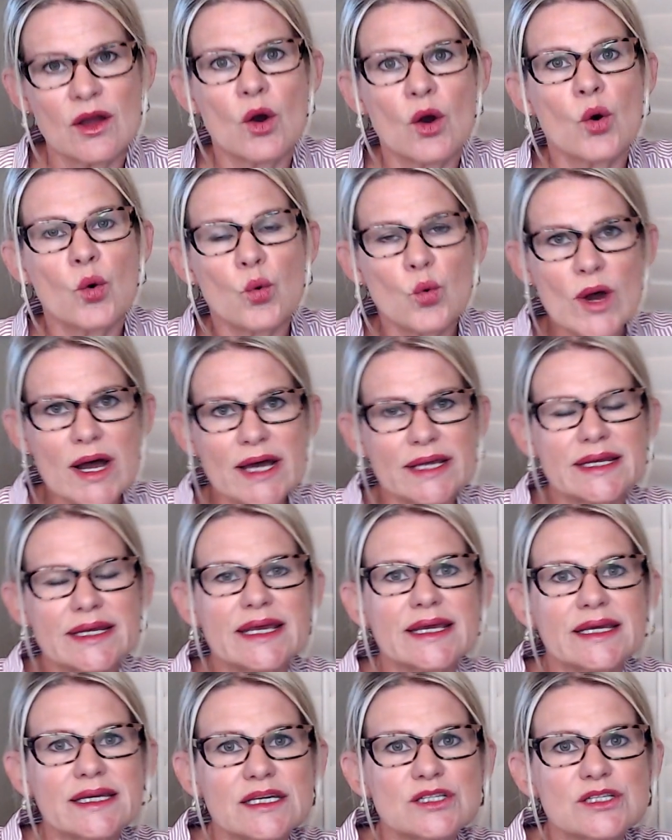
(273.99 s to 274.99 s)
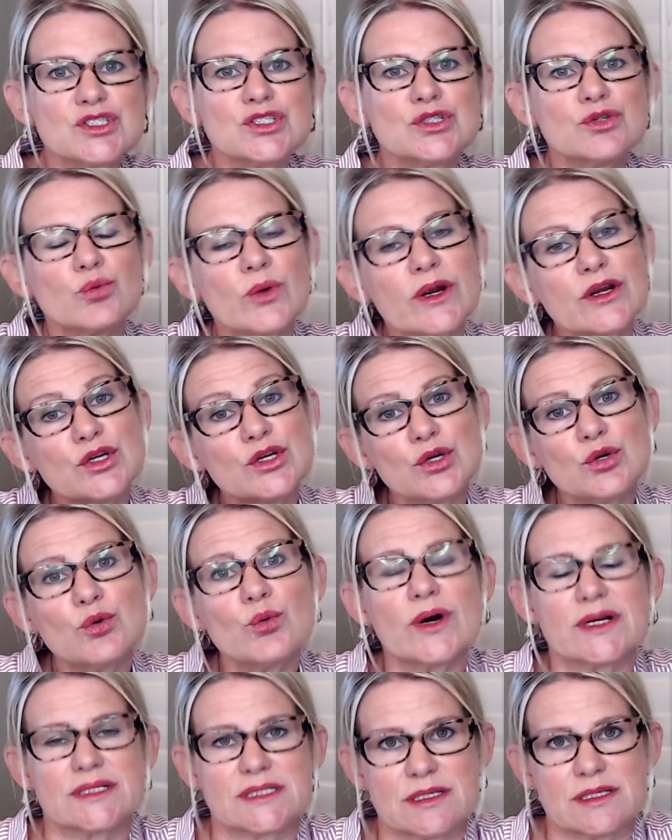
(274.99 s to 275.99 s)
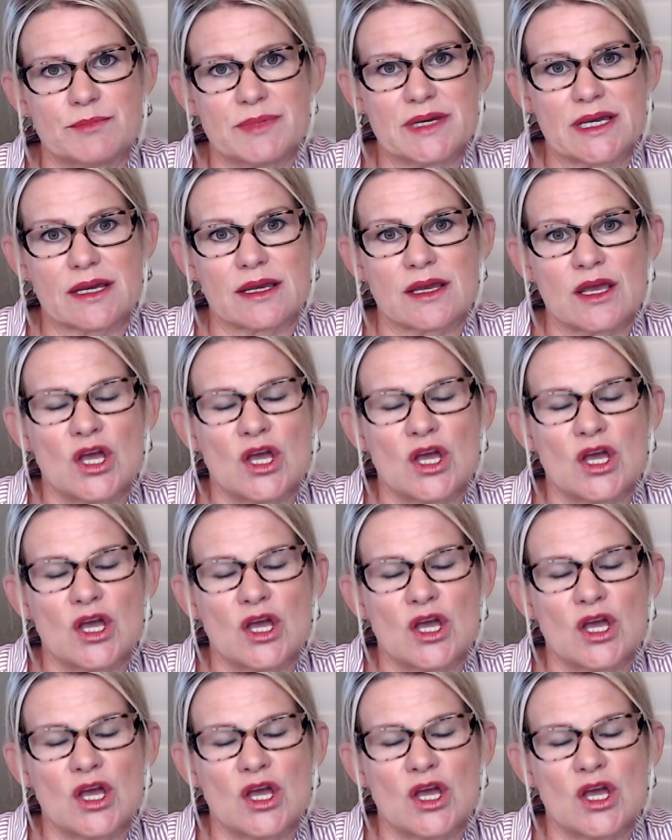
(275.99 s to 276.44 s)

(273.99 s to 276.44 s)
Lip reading: 1, it gets you where you want to be.